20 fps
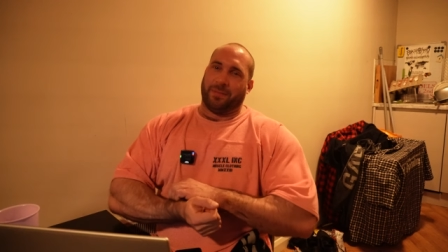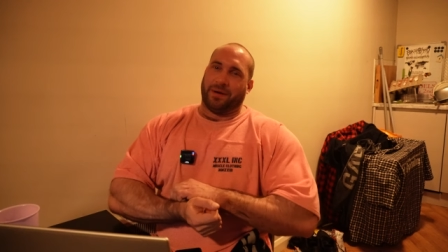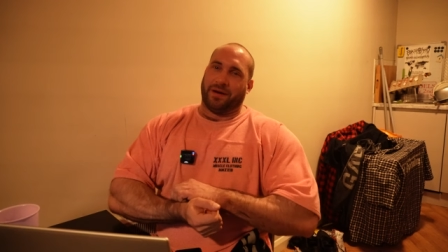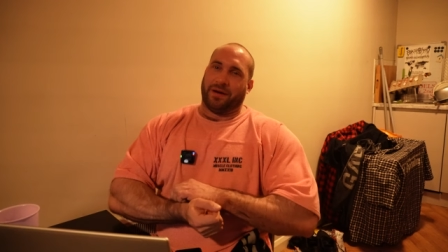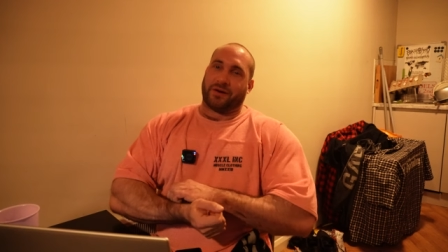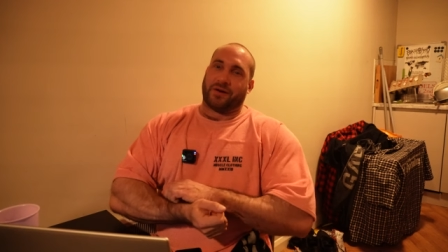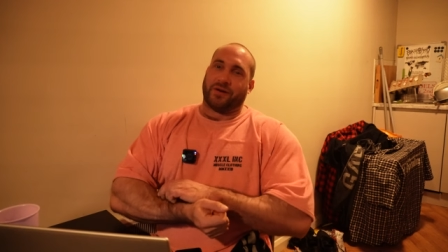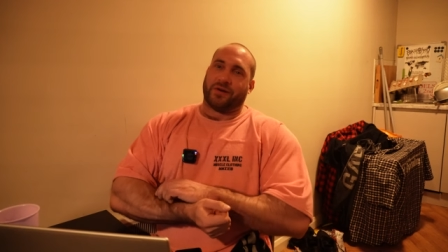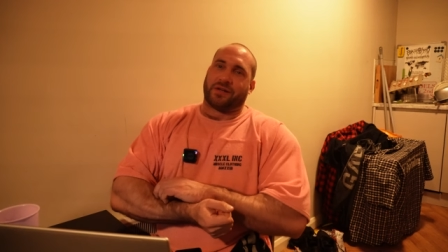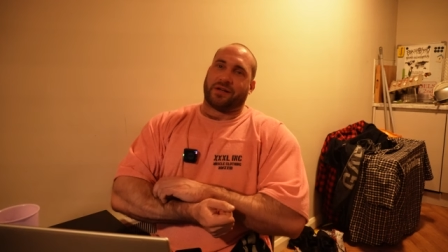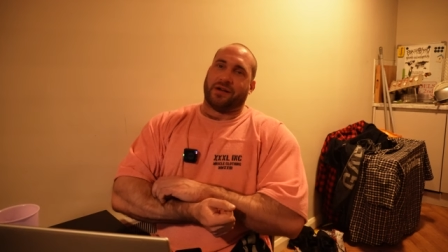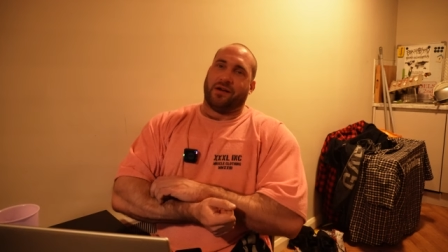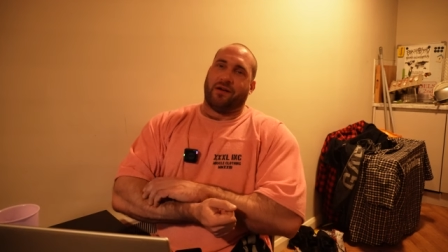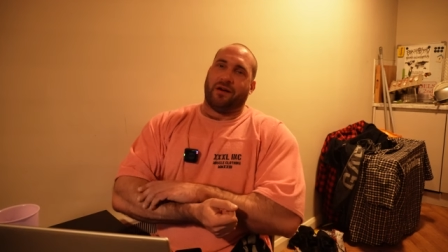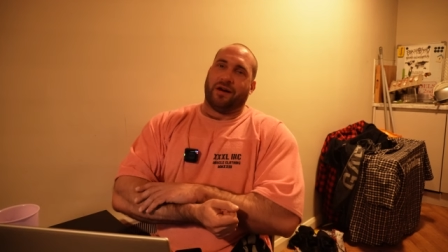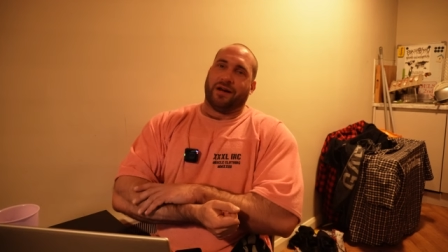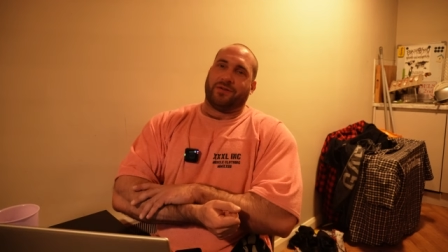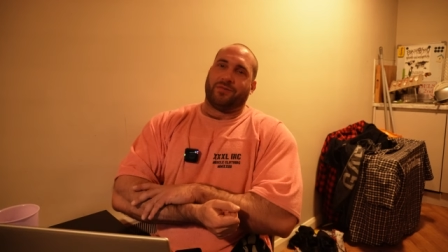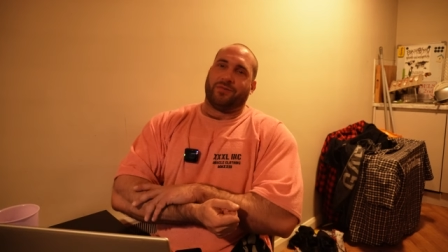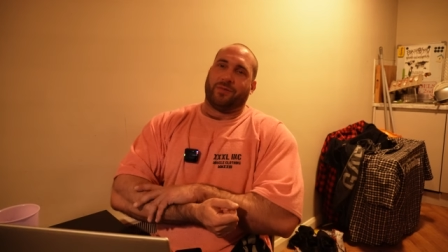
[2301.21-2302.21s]
but a good
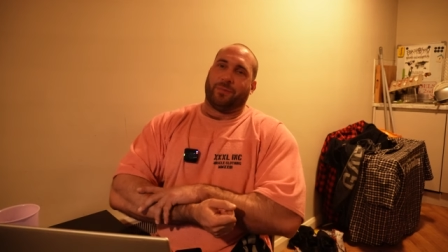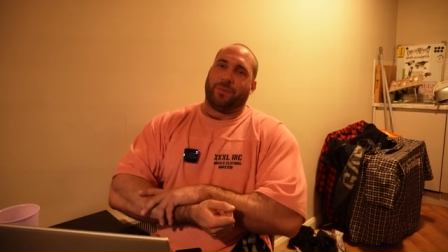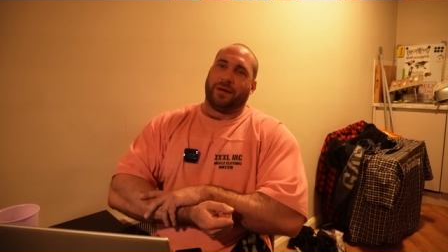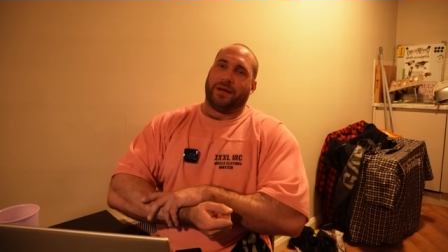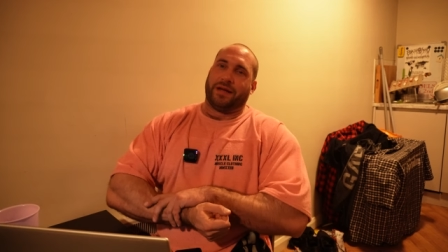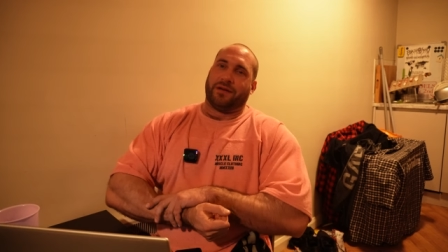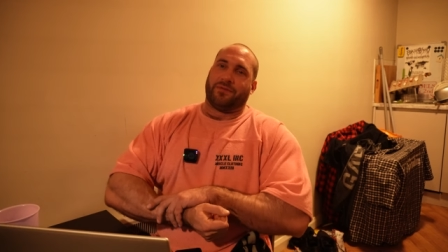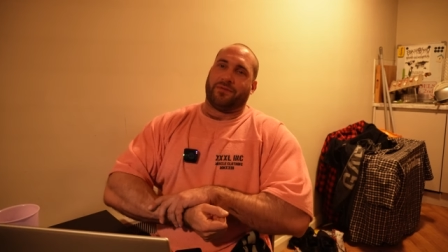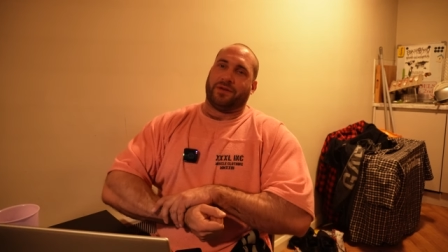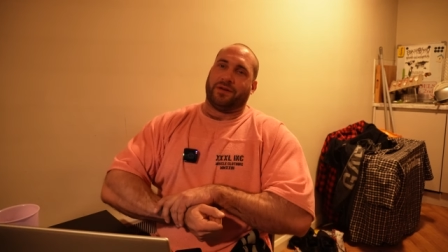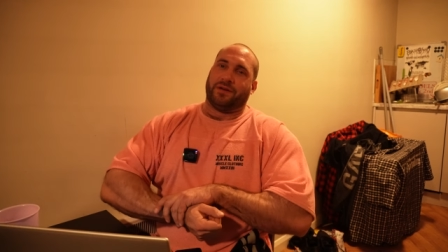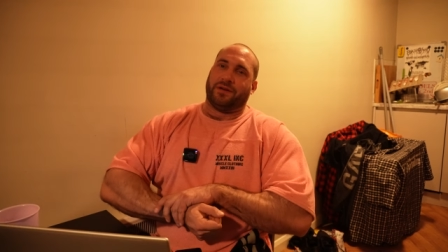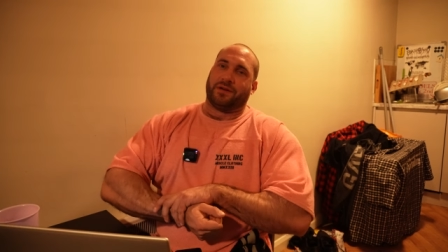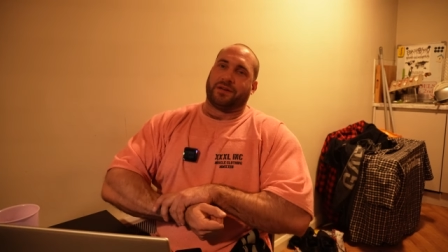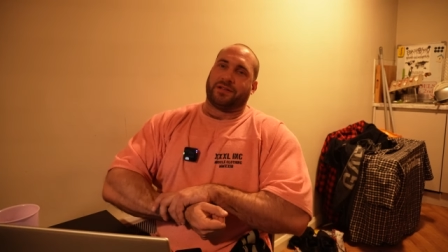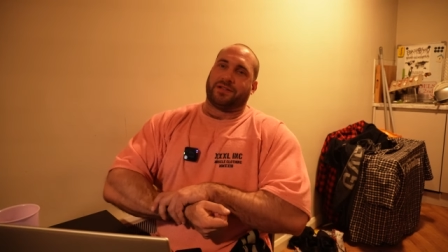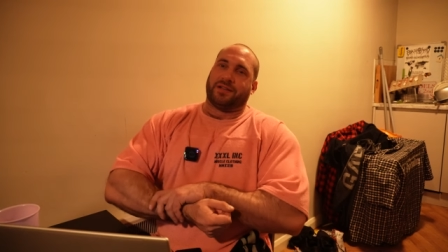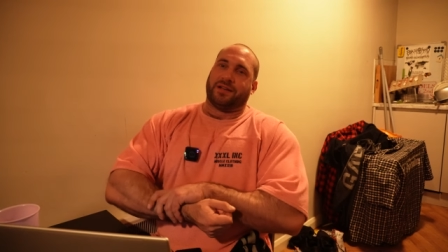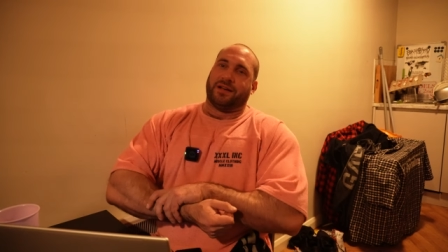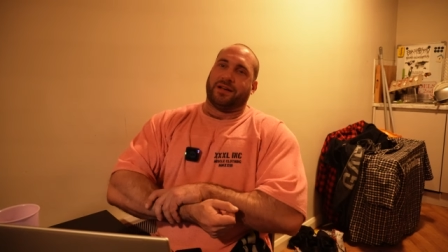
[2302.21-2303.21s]
guide would be if you
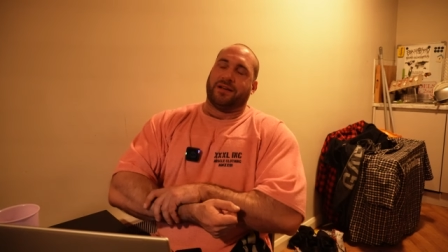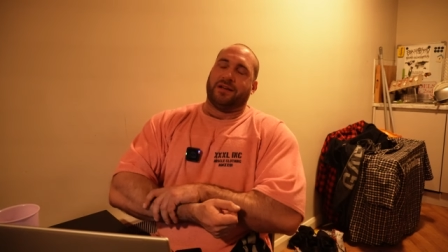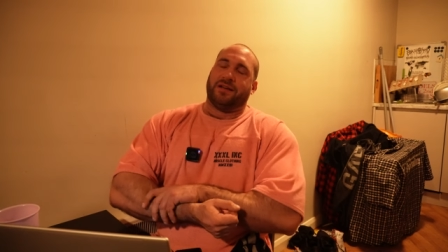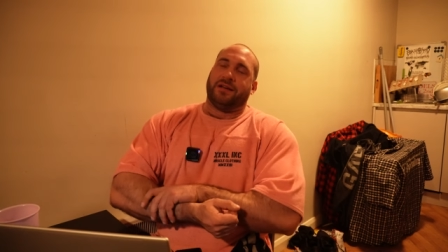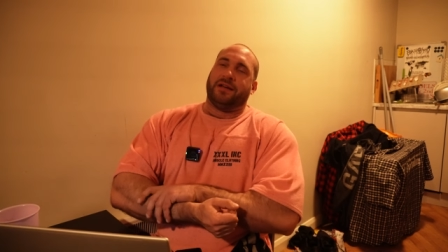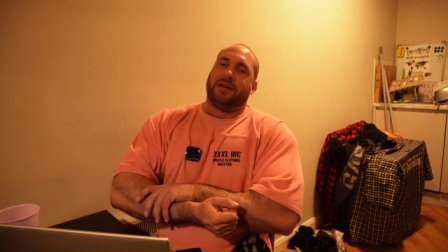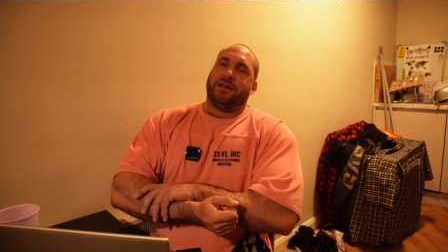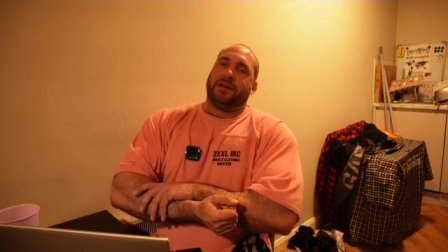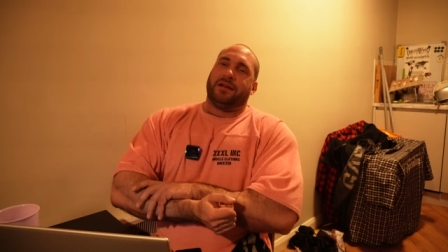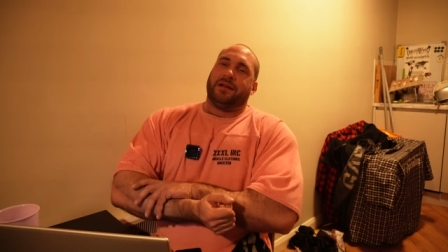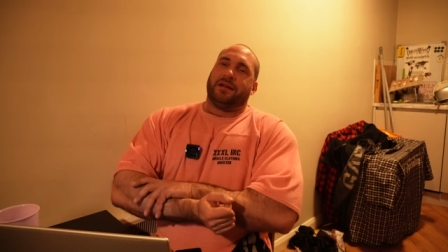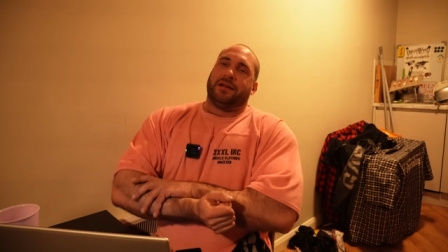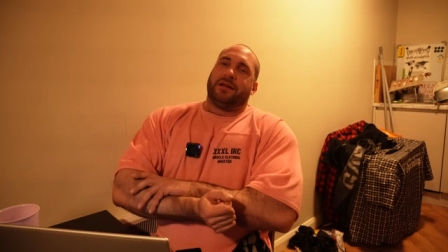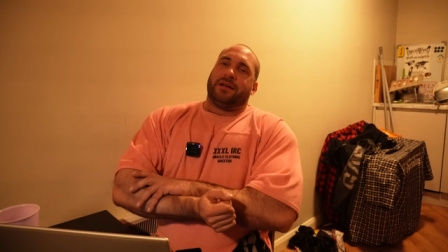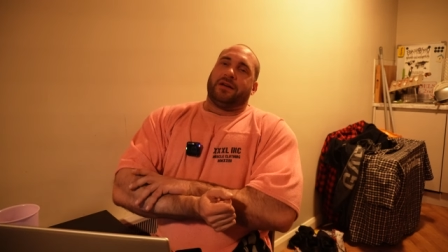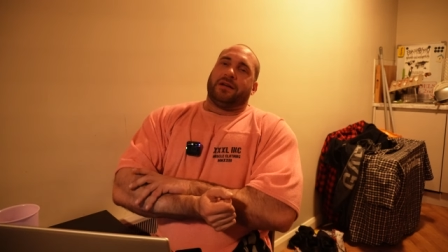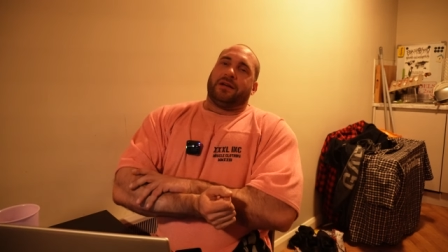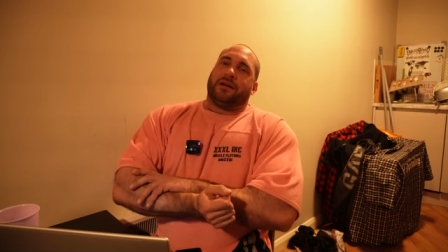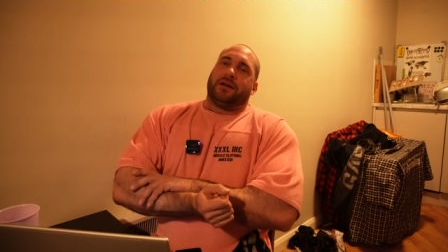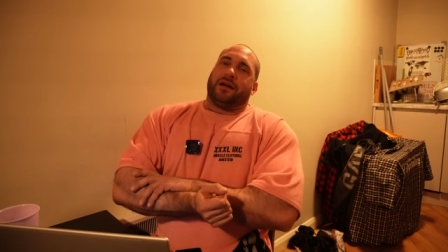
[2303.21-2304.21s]
looked at
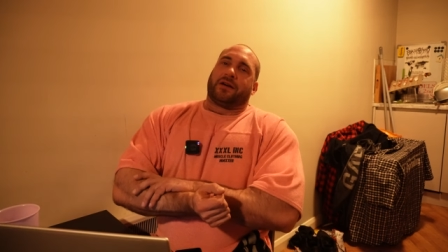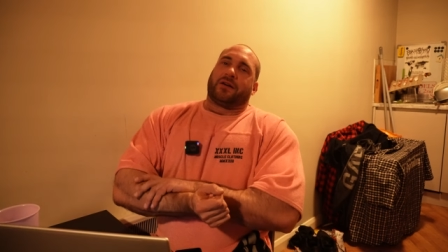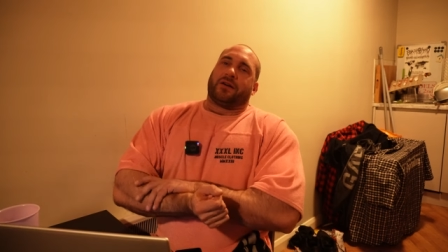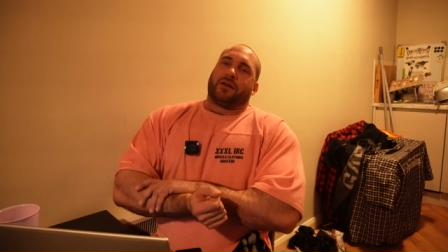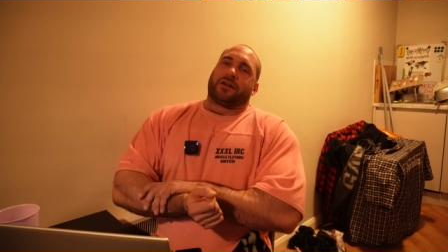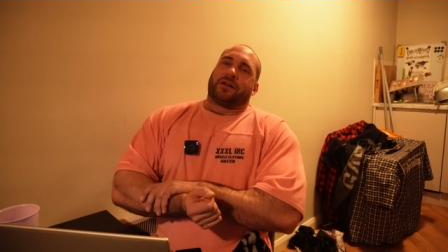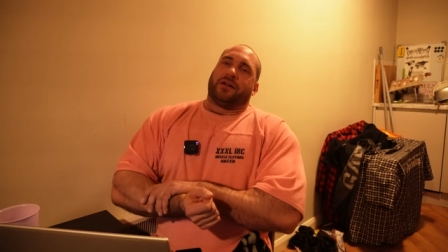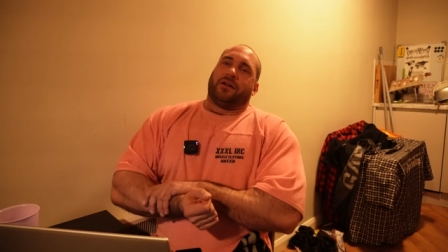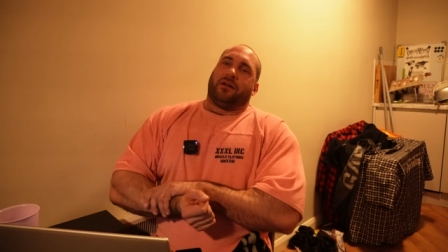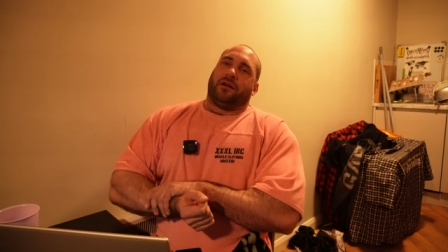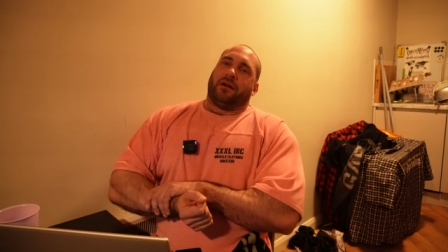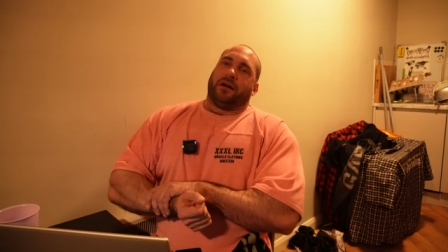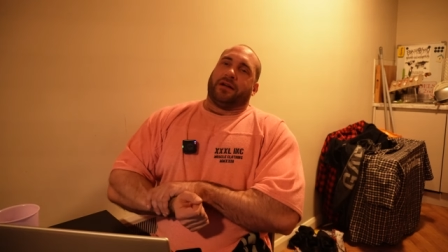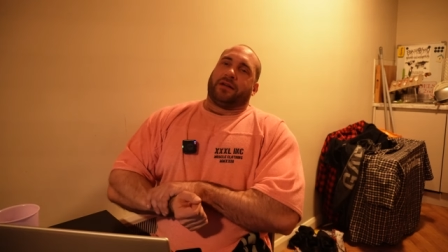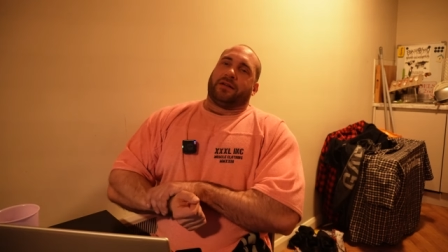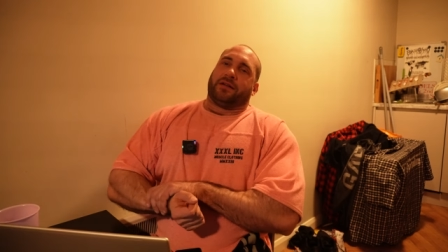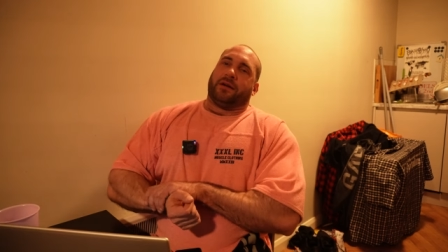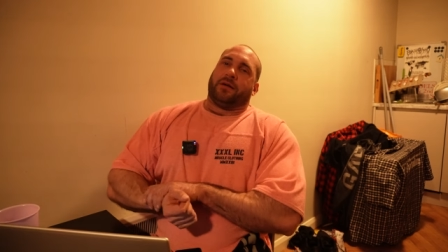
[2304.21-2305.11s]
a good guide.